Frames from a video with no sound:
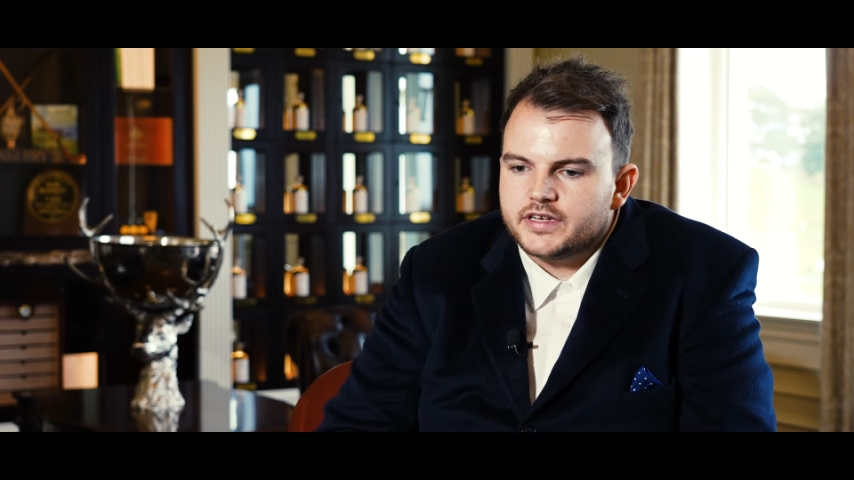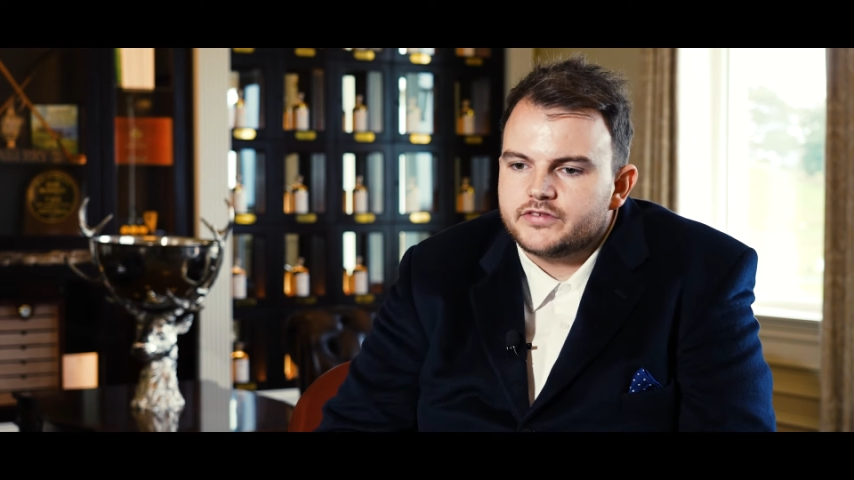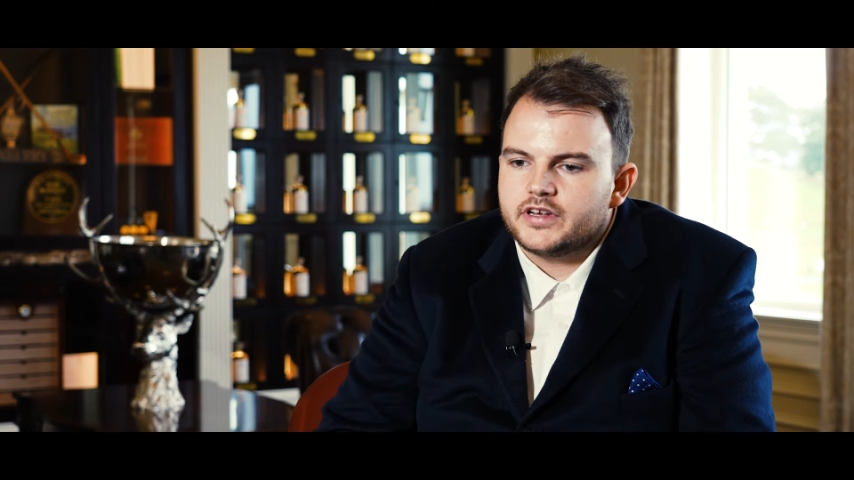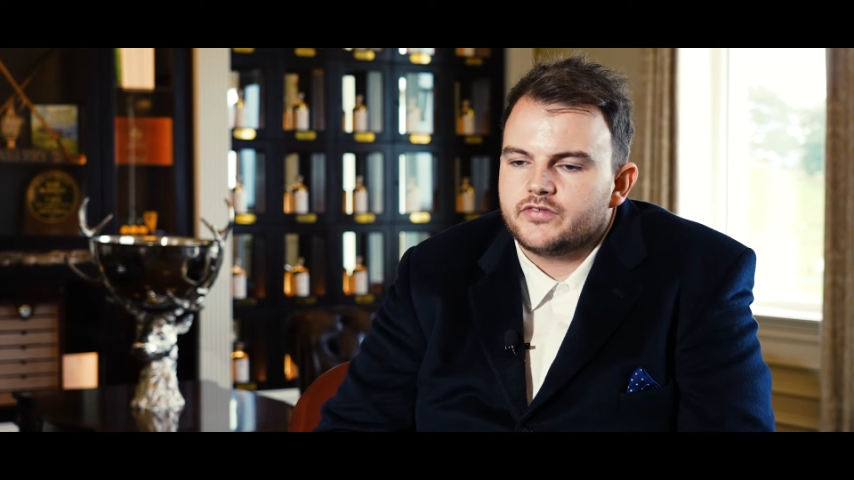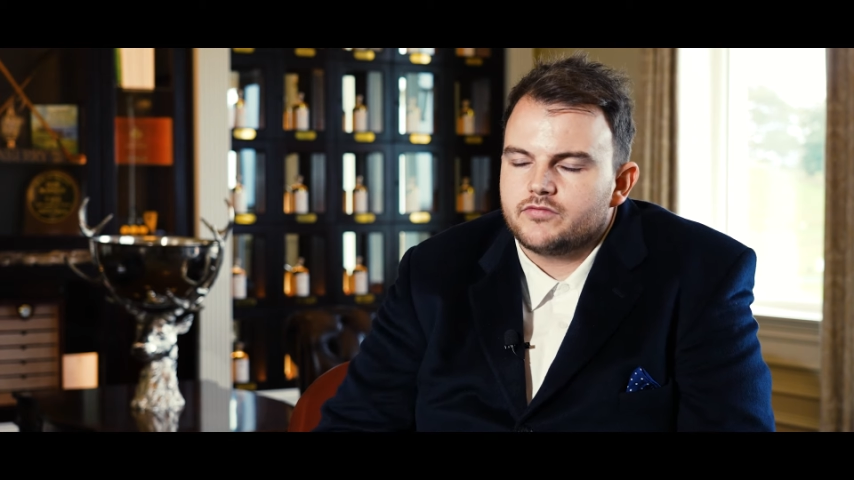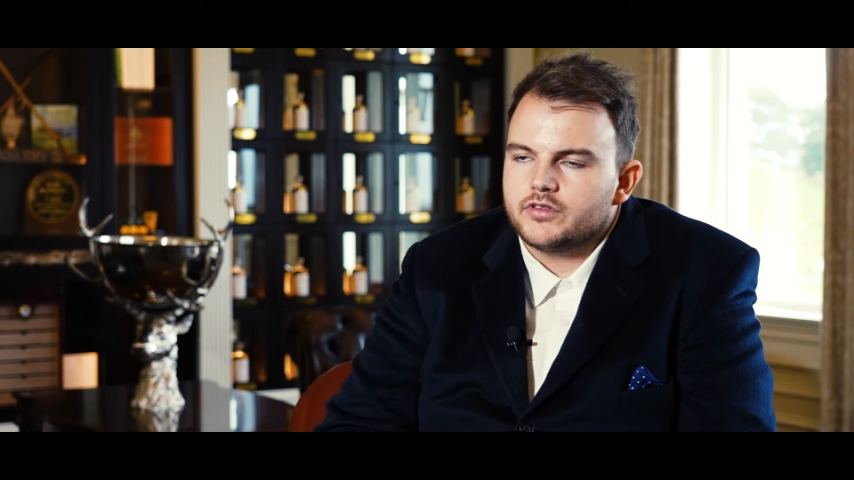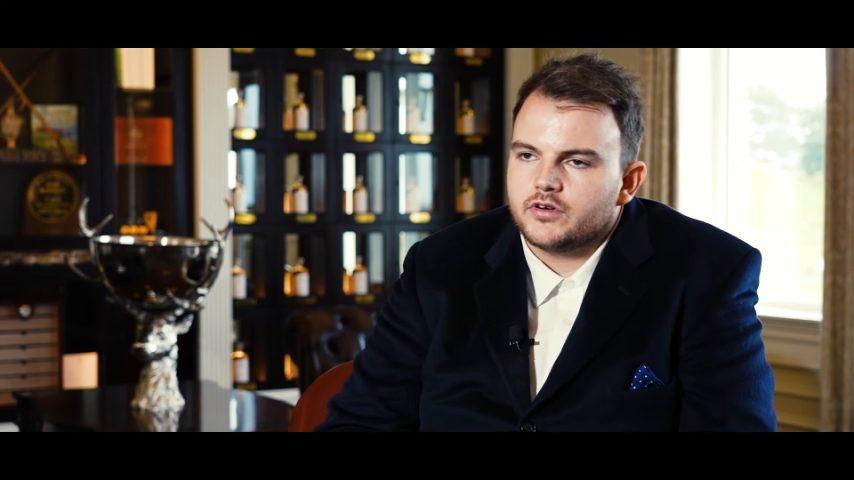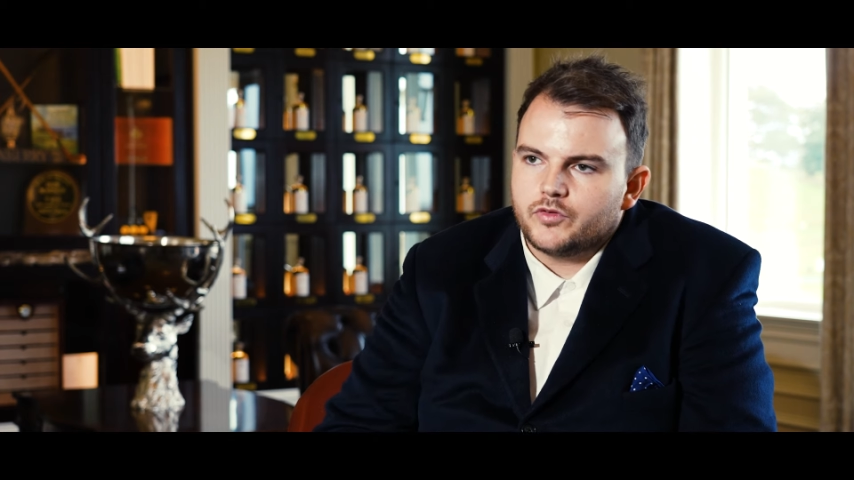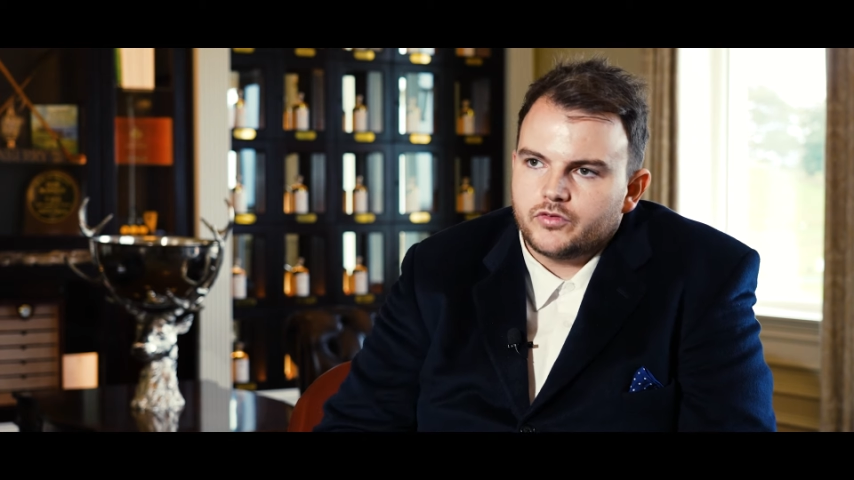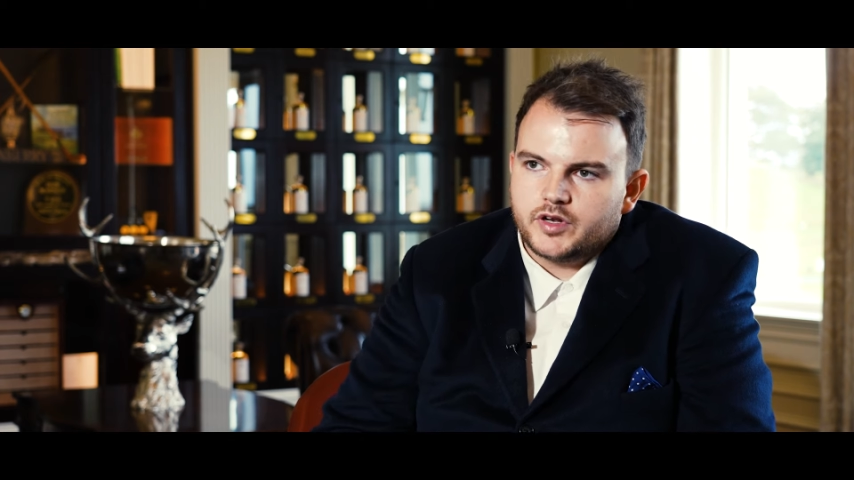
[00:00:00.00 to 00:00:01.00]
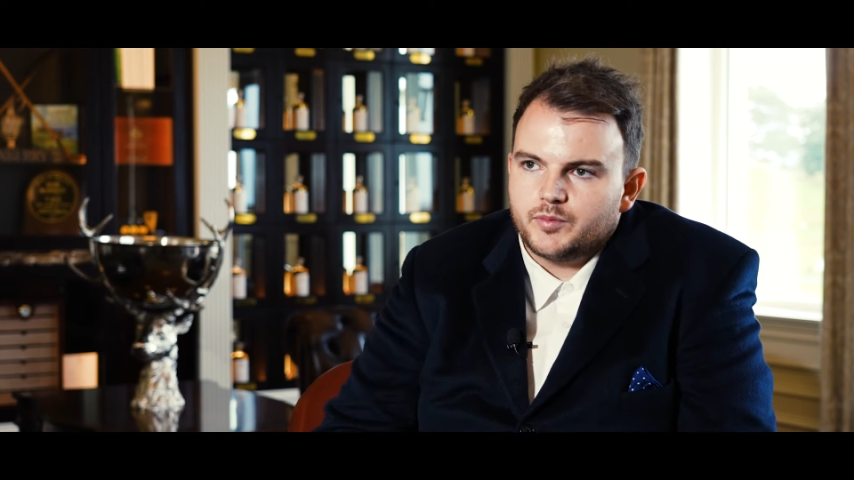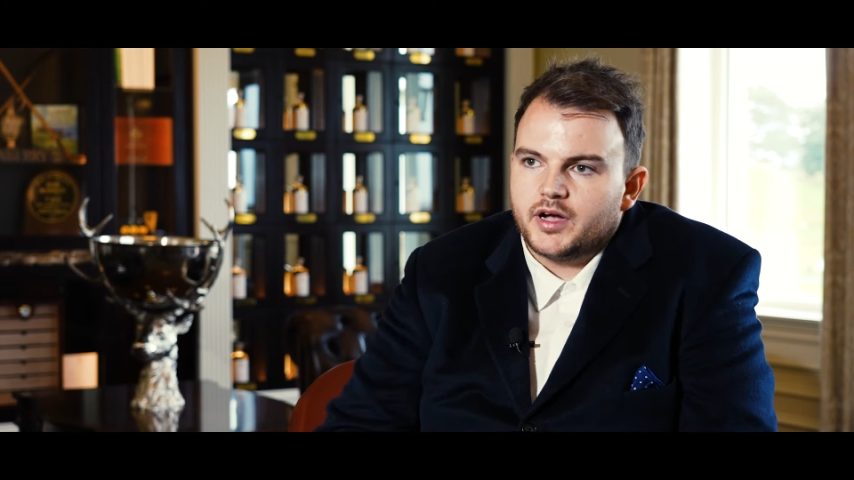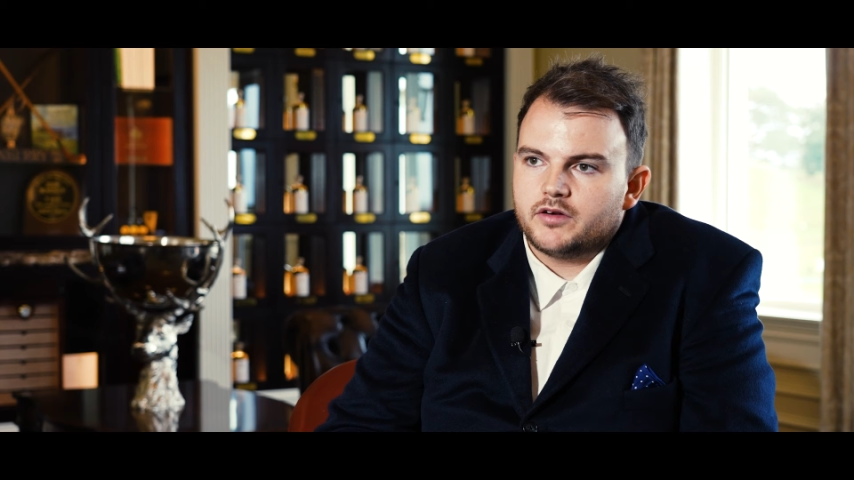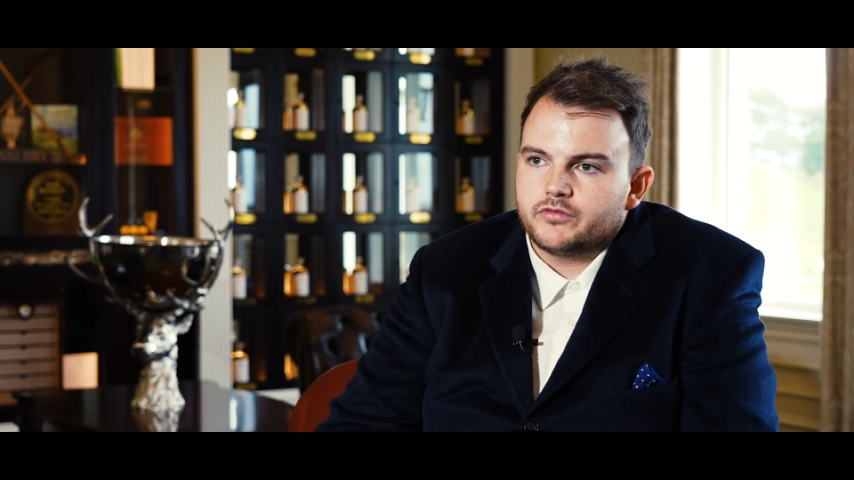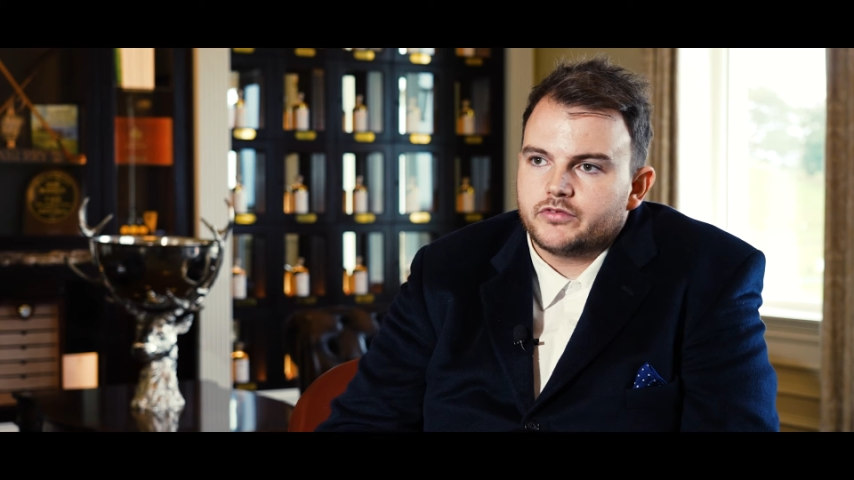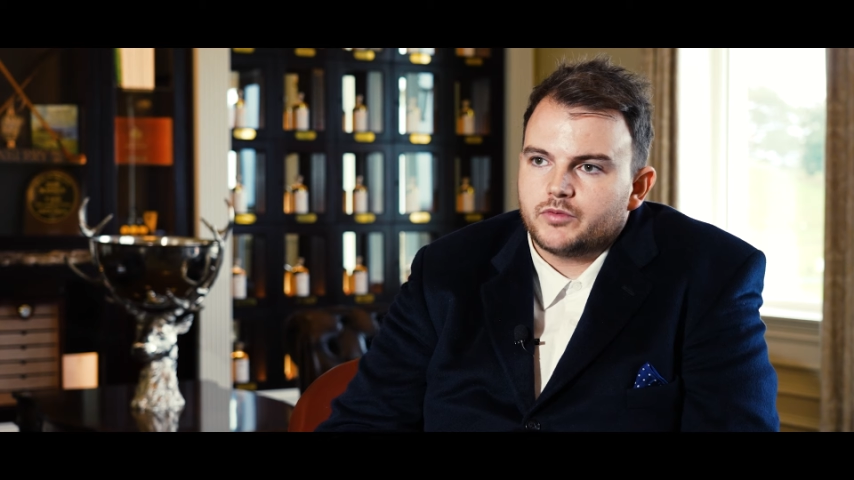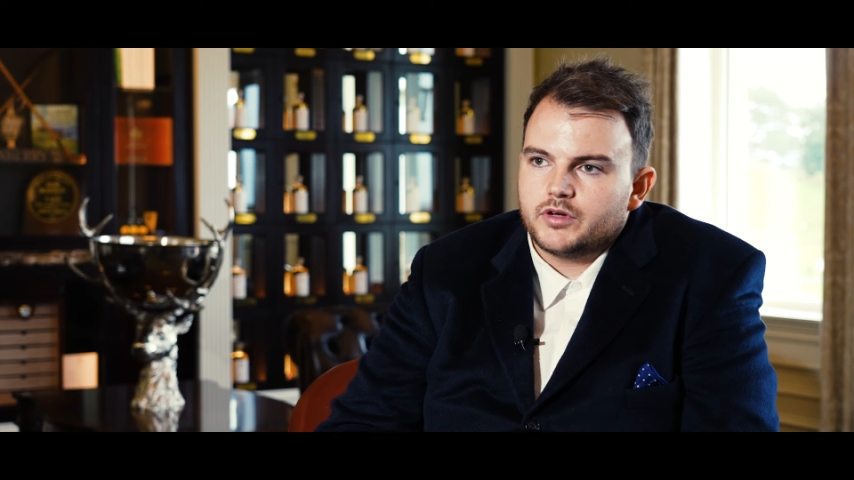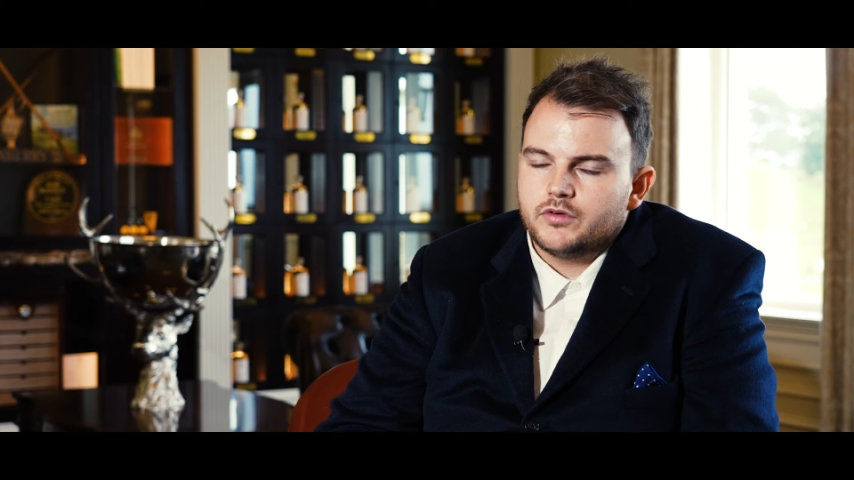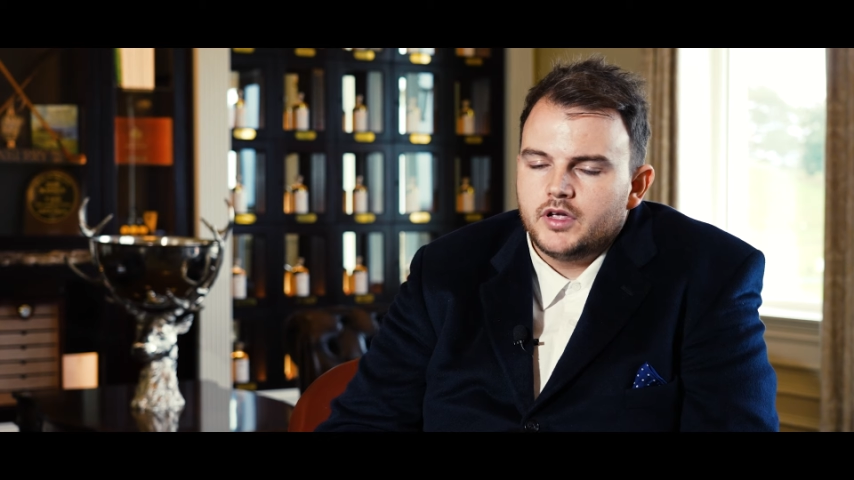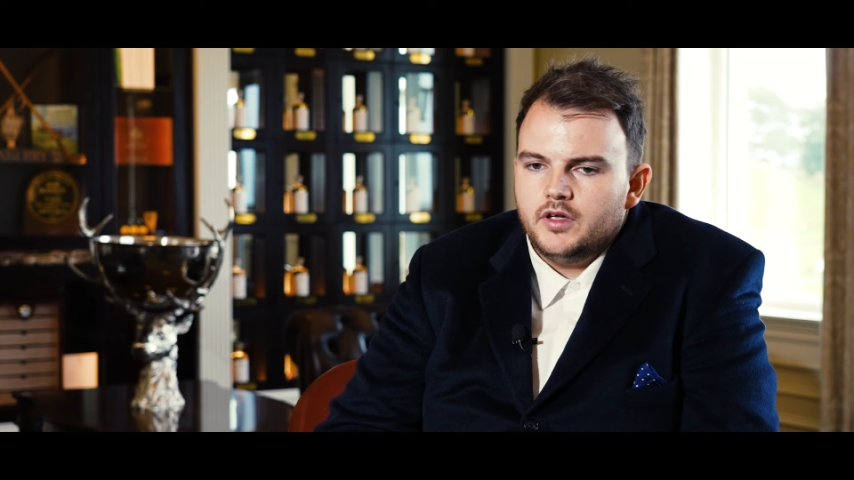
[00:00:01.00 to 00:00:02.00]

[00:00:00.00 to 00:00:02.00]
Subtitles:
interesting returns on their barrels as well.